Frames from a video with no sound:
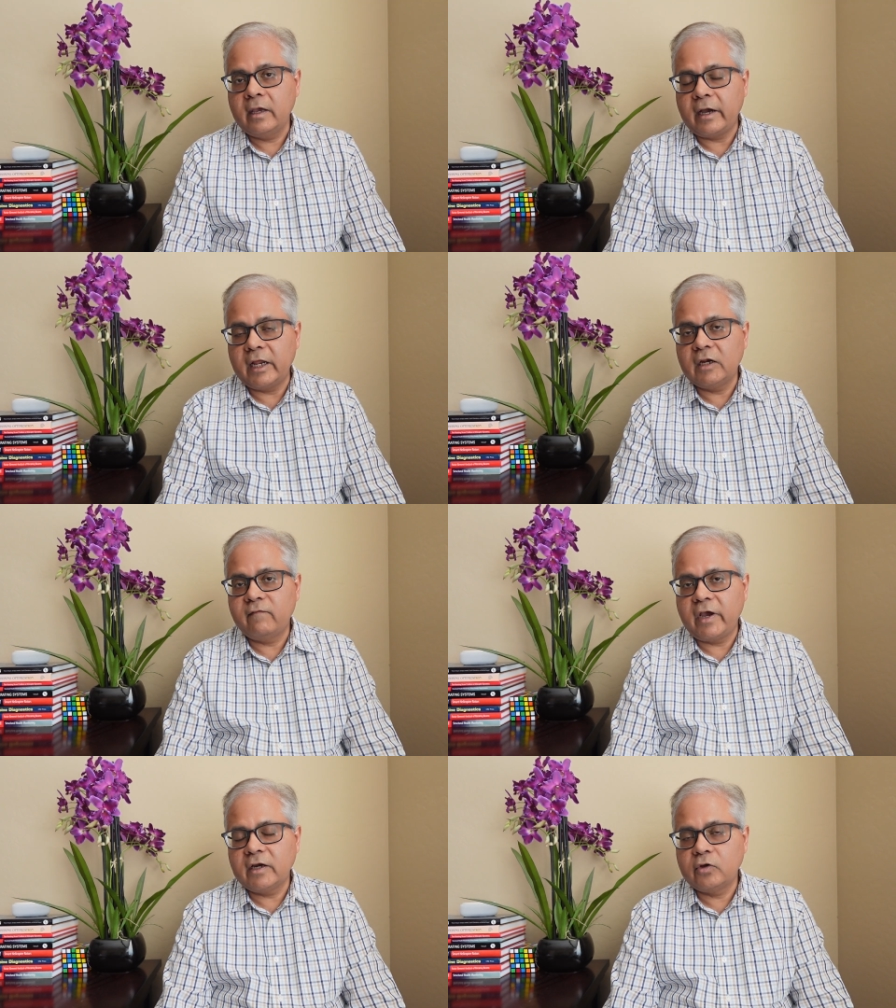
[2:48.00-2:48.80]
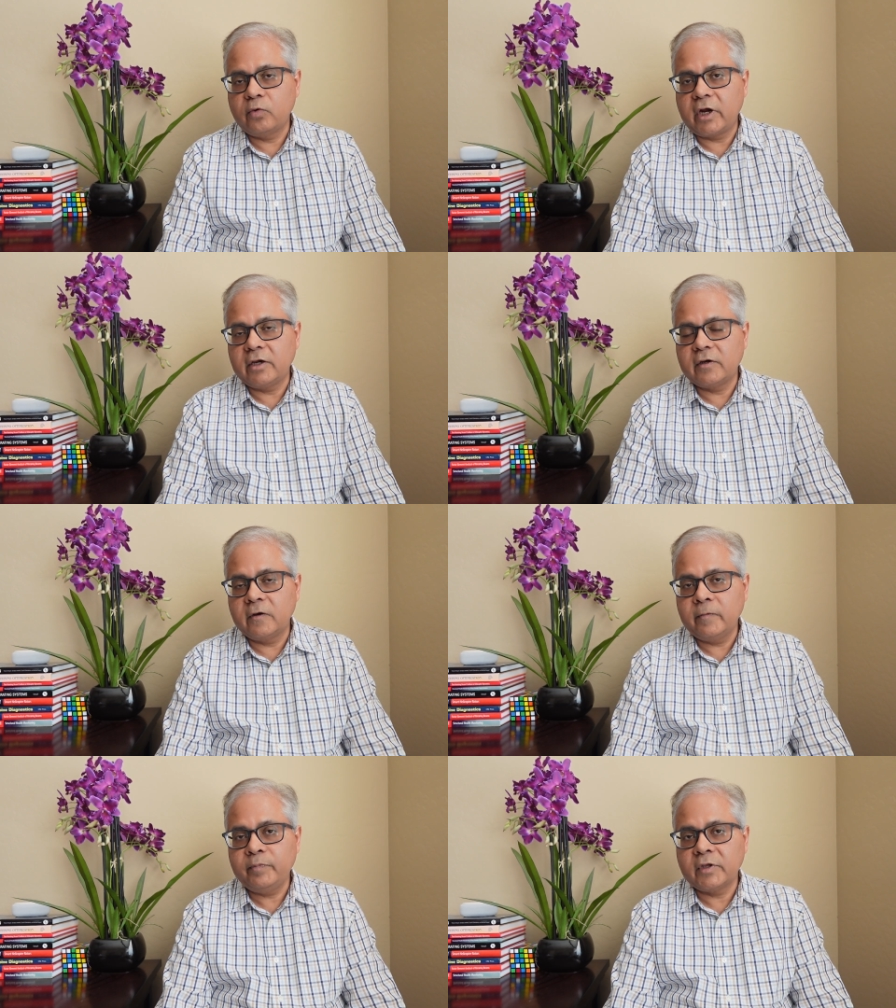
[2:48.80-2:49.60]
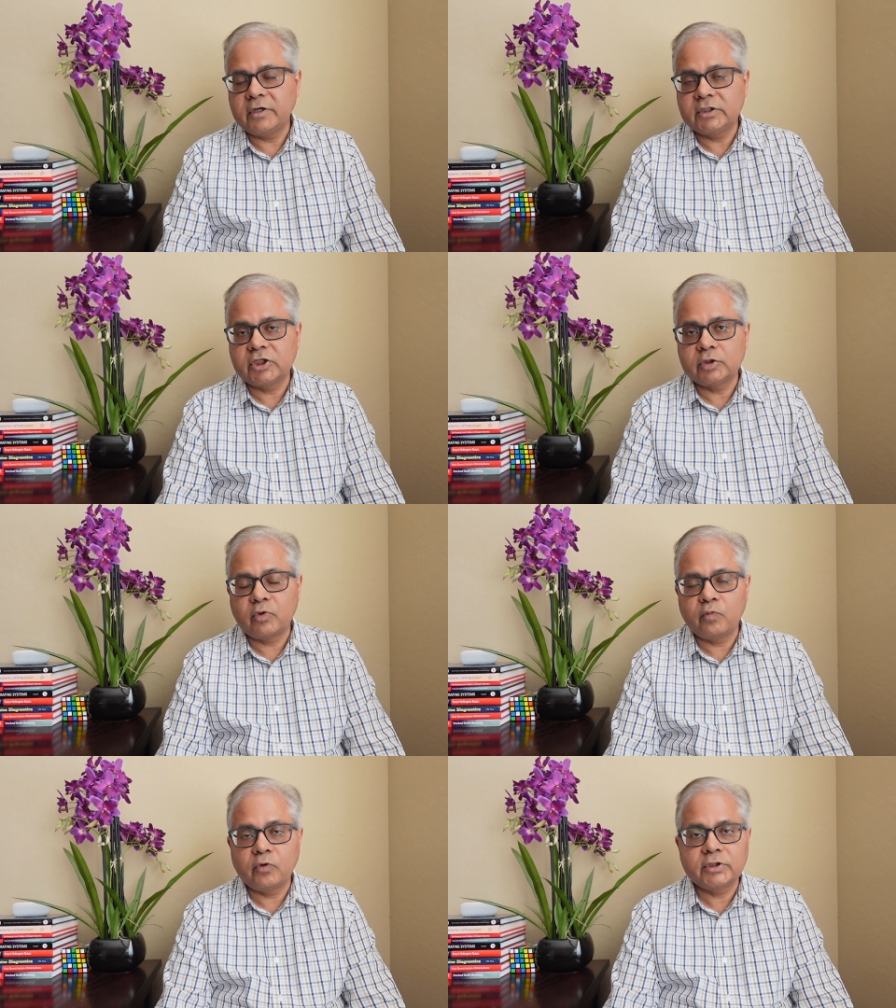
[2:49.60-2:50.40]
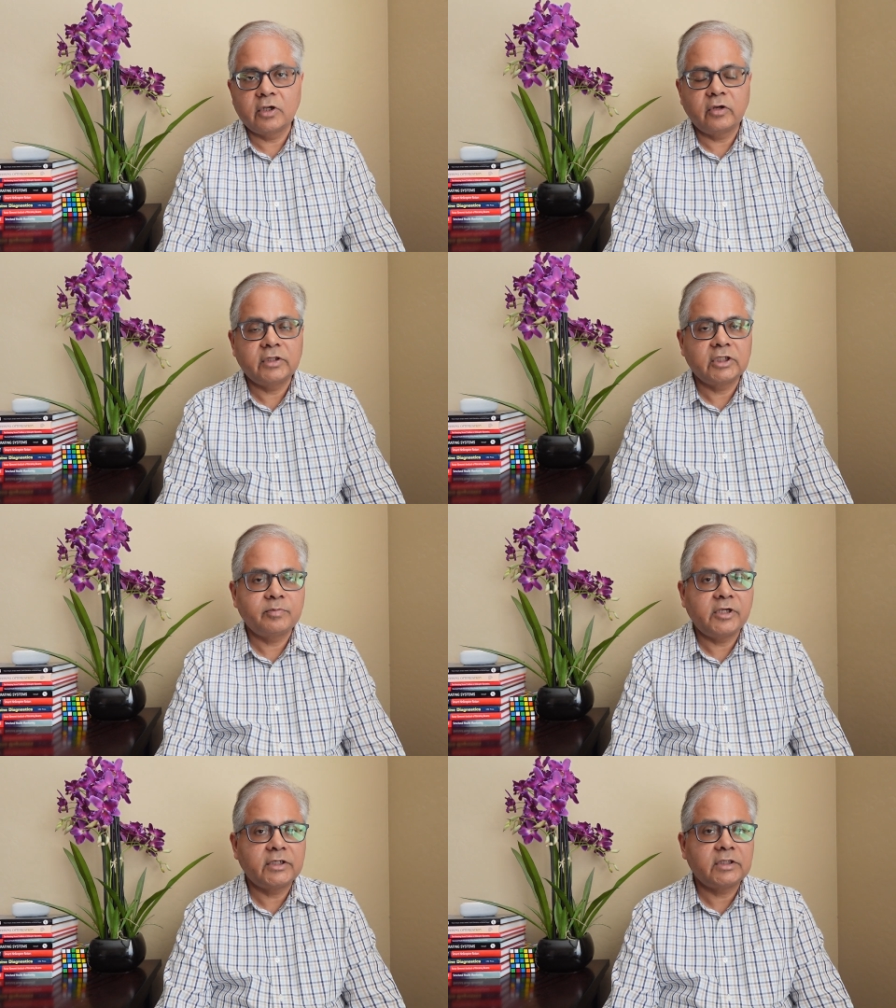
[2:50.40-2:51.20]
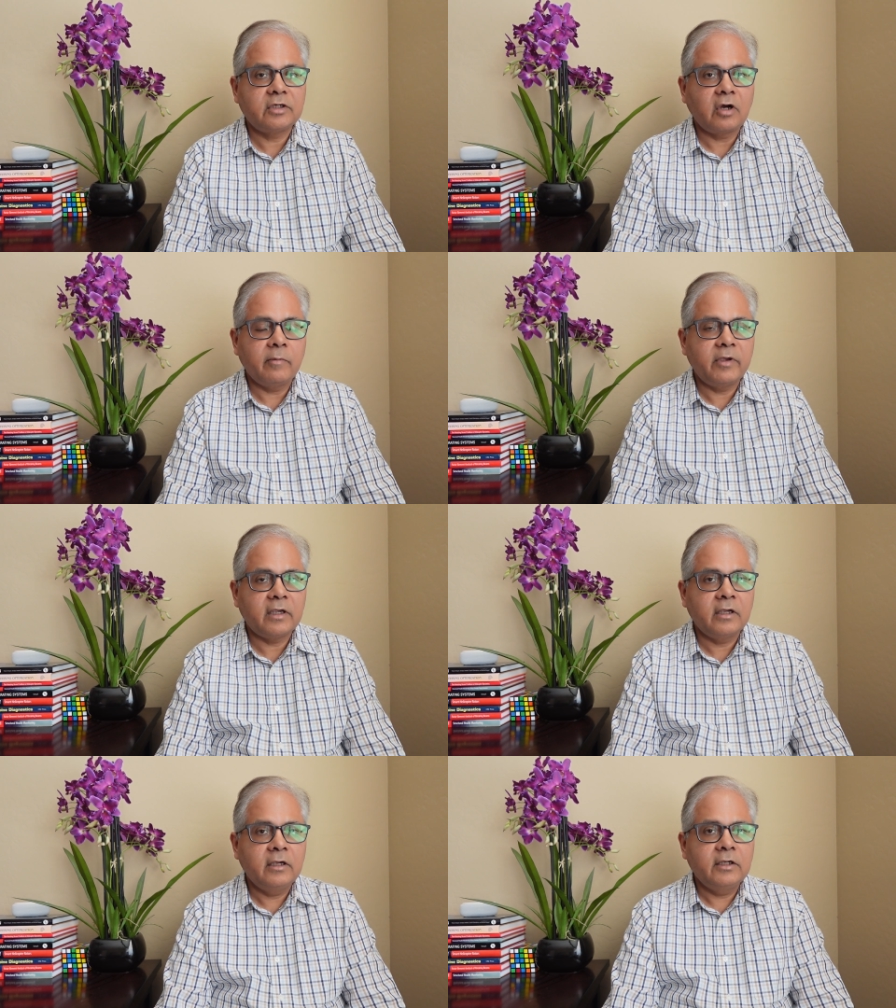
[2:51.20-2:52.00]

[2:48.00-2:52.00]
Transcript: and in fact you write a research proposal on this PhD topic.